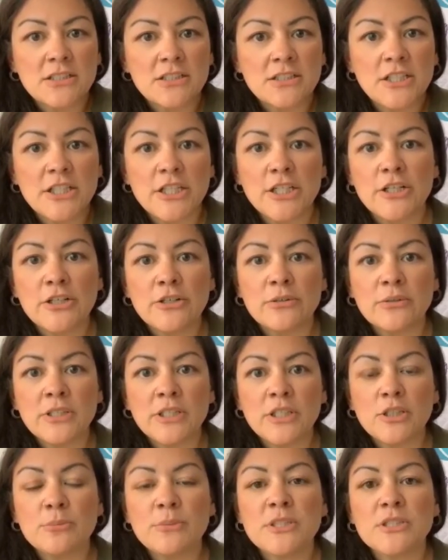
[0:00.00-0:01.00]

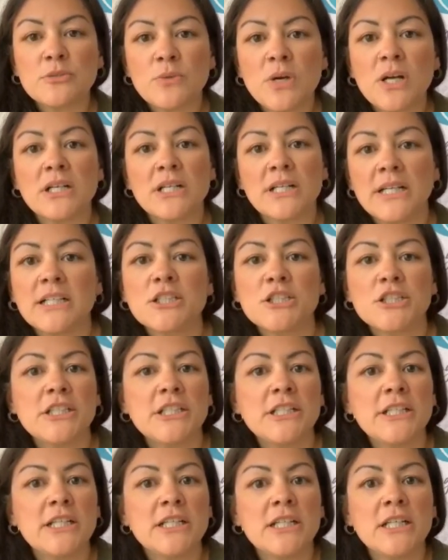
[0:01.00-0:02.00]
Humans want
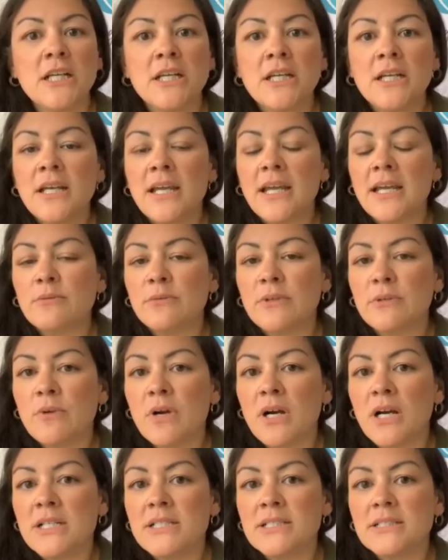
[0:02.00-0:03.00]
connection, and we
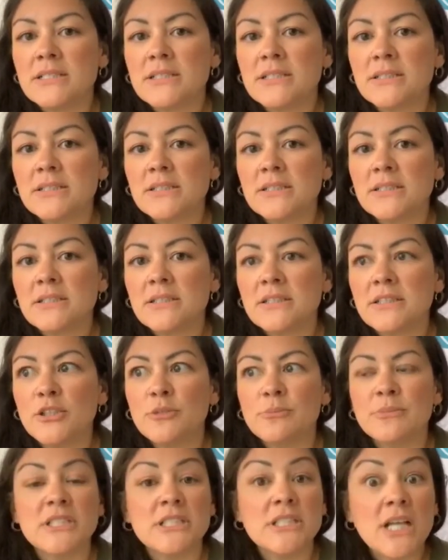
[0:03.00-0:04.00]
want
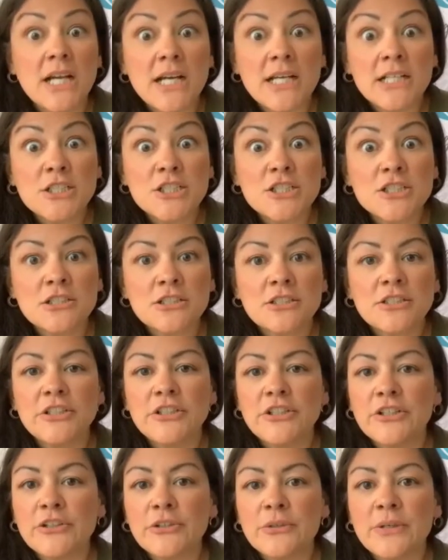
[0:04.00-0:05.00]
human touch,
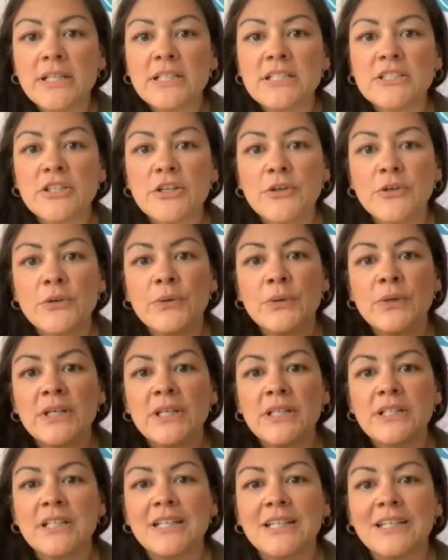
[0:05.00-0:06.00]
and so
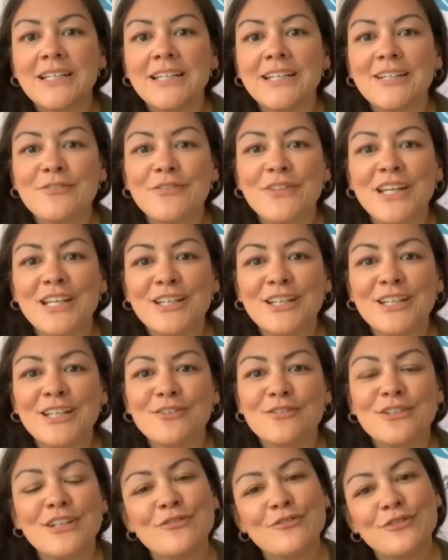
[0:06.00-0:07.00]

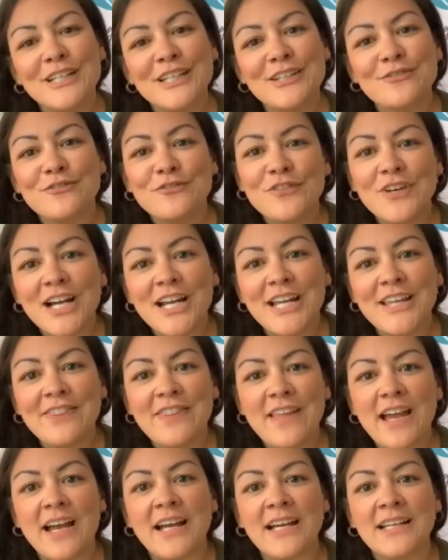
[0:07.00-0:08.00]
if we can find
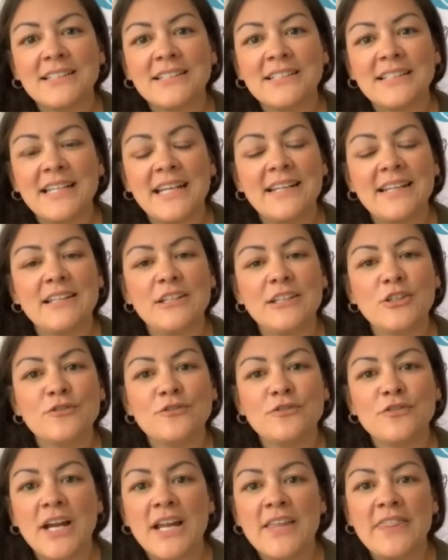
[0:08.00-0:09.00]
that, and you can
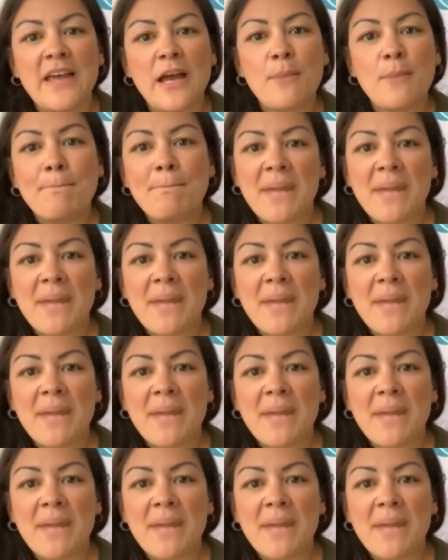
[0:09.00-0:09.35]
find that